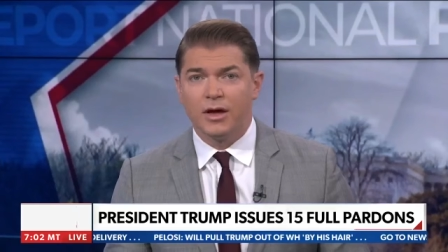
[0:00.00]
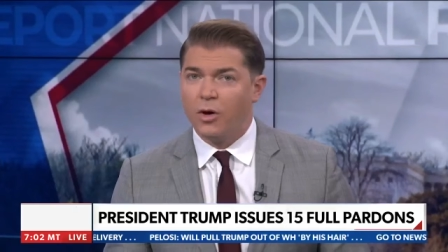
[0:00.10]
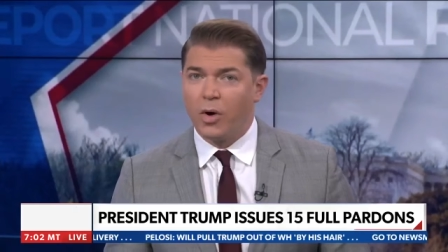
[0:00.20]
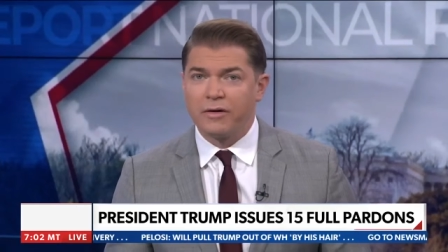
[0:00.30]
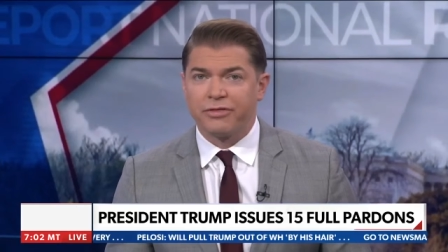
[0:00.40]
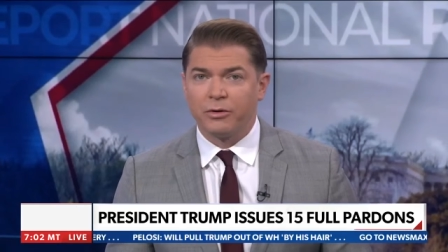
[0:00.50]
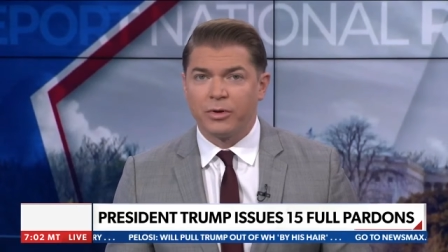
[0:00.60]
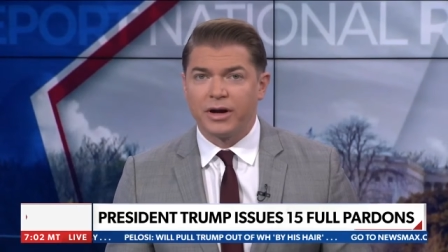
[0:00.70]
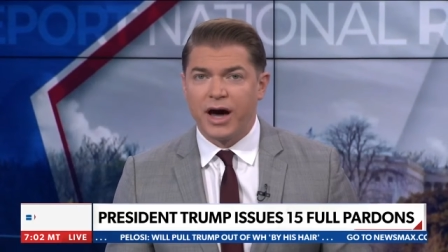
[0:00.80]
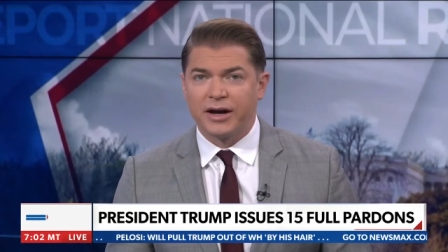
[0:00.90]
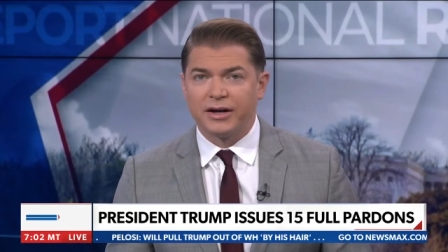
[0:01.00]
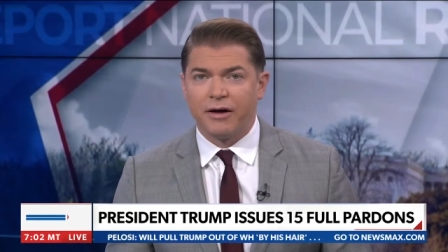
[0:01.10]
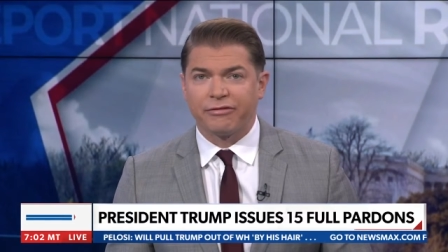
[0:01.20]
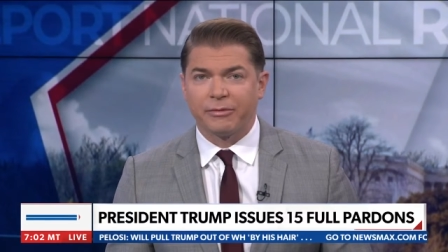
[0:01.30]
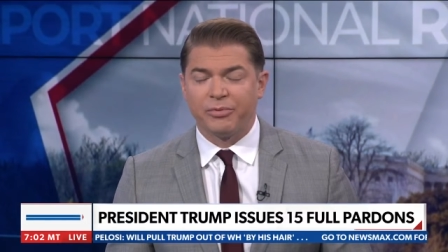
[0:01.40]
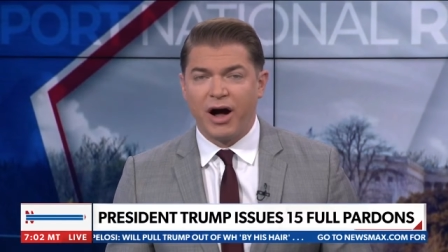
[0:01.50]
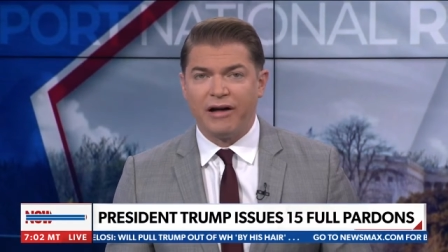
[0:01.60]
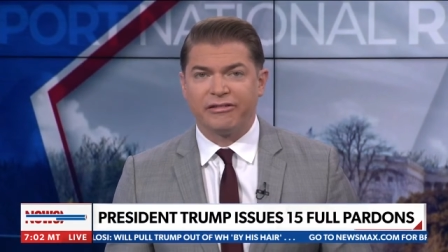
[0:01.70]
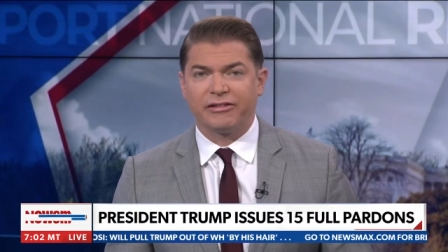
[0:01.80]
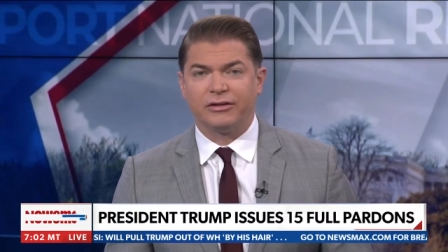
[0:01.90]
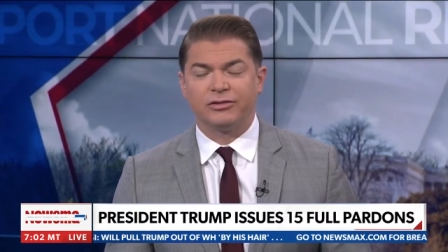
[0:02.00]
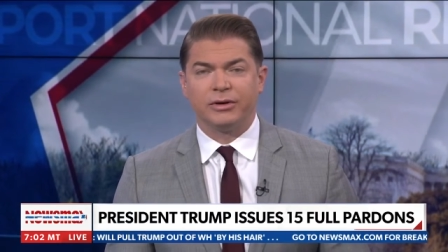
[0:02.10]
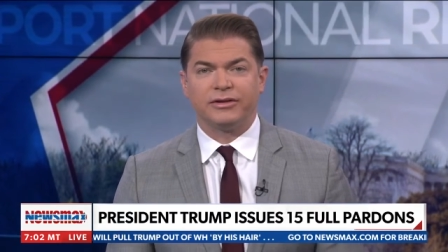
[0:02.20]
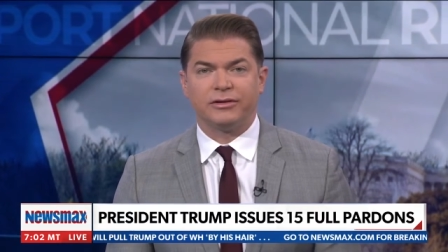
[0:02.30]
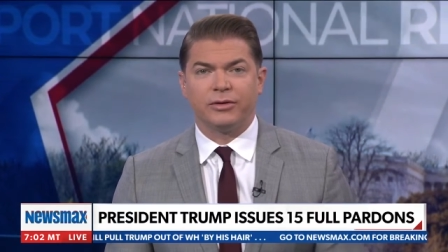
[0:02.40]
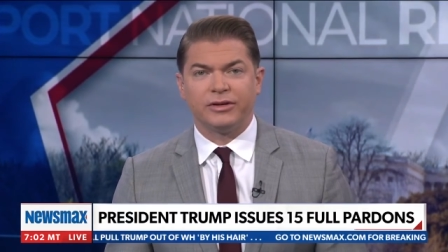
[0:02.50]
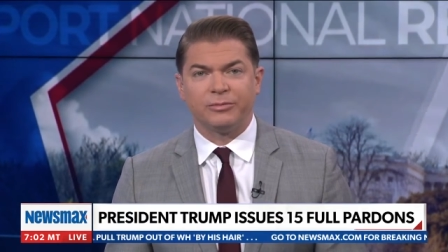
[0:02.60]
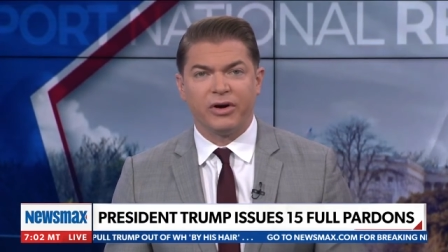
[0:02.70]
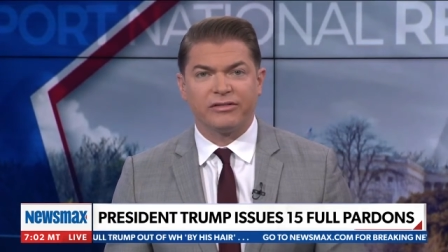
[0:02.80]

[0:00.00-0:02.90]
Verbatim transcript: Well, if there were not enough surprises in 2020,